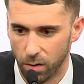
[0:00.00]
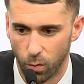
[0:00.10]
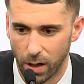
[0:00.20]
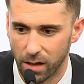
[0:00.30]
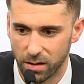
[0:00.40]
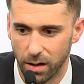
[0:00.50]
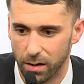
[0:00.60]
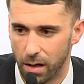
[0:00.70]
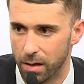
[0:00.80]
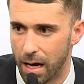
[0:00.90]
you know, when I say
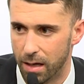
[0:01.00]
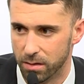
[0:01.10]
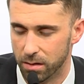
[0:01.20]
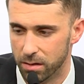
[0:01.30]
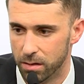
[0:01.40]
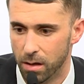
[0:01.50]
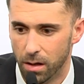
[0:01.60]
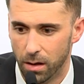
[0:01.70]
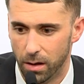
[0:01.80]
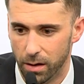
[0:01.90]
that Nas
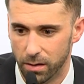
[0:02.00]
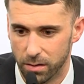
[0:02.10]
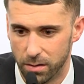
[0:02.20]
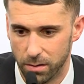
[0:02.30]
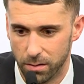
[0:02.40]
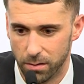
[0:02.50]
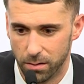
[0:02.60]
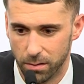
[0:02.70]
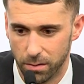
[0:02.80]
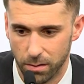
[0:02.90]
is
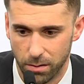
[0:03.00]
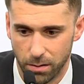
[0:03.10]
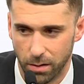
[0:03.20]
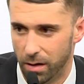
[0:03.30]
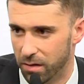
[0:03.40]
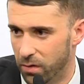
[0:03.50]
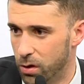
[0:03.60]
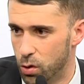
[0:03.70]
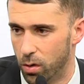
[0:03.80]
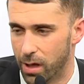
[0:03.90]
an
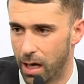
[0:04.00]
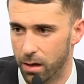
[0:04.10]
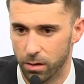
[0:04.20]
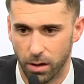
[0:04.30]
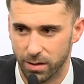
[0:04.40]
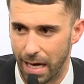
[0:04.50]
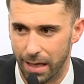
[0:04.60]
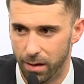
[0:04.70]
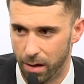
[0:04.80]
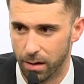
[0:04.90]
individual that does
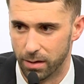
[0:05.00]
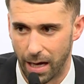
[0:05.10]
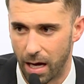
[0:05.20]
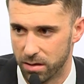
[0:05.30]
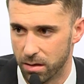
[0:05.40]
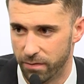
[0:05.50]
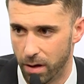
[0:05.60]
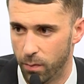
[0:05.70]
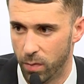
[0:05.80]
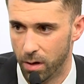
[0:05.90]
anything that's asked of
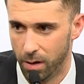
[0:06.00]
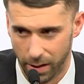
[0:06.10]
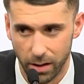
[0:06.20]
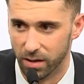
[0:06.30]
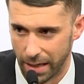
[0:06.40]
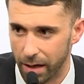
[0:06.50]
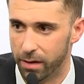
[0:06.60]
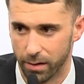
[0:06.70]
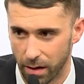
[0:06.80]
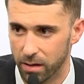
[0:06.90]
him, he does
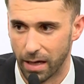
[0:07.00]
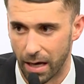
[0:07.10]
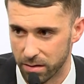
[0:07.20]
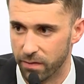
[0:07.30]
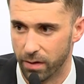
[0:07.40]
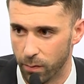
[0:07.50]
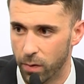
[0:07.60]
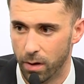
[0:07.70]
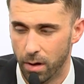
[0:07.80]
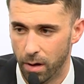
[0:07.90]
anything that is asked of him.
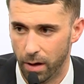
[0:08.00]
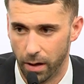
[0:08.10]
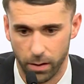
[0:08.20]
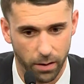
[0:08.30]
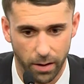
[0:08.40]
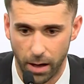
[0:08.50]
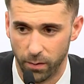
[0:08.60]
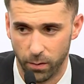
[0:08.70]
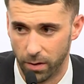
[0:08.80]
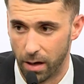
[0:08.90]
And
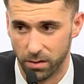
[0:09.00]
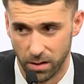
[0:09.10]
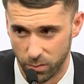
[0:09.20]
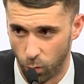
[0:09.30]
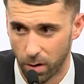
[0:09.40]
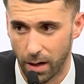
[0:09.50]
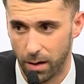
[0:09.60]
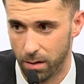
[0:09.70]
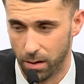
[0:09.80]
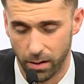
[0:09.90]
that is his
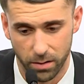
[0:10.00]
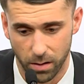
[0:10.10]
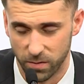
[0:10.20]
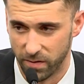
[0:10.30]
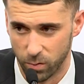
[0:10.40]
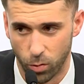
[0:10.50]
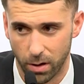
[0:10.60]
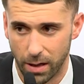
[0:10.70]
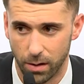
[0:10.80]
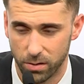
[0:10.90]
workout, in terms of his
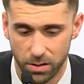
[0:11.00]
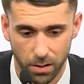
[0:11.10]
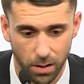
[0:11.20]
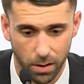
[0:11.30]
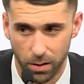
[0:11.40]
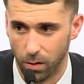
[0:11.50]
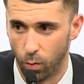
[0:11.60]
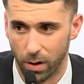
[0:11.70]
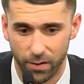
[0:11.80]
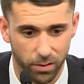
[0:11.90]
workouts, you know,
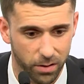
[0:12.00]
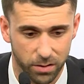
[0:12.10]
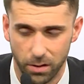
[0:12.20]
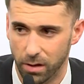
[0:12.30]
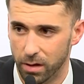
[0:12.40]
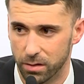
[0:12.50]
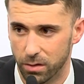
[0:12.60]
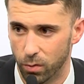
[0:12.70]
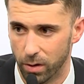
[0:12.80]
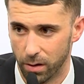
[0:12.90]
whatever he's
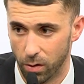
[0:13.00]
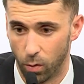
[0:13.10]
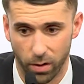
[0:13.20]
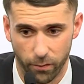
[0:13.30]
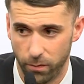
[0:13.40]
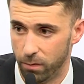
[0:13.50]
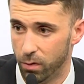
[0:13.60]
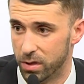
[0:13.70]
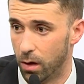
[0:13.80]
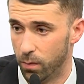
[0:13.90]
doing. You know, if you
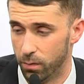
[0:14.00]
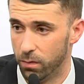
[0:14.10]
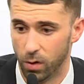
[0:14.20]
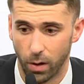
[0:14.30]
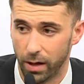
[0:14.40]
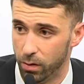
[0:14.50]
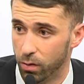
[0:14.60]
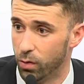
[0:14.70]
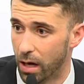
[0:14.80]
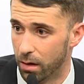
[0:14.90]
tell him, you know, hey, you
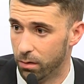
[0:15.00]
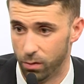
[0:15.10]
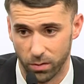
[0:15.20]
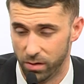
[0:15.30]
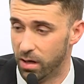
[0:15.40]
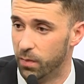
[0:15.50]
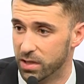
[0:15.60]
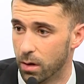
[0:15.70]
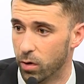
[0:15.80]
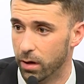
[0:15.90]
got, you know, you tell him in
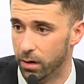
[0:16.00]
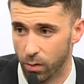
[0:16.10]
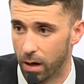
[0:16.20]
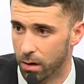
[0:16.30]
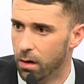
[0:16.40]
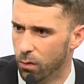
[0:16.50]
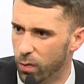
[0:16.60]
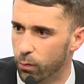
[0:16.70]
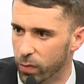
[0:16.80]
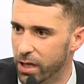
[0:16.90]
summer league,
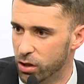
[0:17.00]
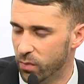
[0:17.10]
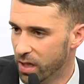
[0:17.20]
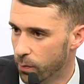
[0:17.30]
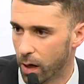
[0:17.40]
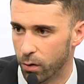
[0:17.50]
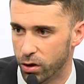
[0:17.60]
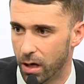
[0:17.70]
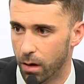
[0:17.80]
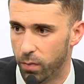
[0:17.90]
we need you to be in better
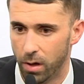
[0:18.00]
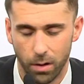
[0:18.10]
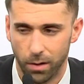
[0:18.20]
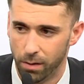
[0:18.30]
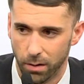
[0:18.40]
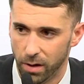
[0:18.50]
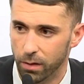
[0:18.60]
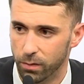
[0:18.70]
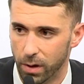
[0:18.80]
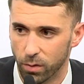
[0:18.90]
shape.
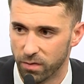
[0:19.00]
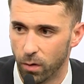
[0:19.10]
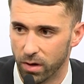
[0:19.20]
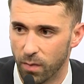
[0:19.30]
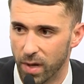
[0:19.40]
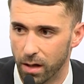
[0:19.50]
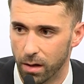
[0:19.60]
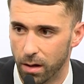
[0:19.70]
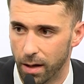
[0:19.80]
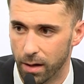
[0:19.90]
He was fully
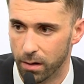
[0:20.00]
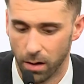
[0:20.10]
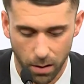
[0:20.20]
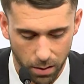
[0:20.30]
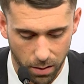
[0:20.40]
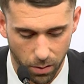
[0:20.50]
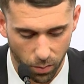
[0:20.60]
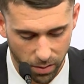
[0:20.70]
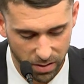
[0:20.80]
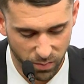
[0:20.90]
committed, and you know,
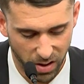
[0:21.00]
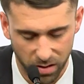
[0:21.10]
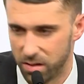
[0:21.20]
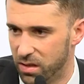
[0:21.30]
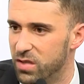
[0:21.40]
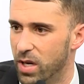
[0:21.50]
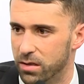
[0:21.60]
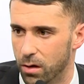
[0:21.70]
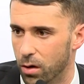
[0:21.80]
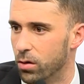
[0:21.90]
these minutes
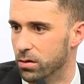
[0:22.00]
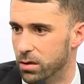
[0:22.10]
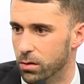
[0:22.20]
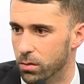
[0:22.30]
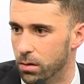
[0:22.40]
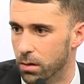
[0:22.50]
are earned too.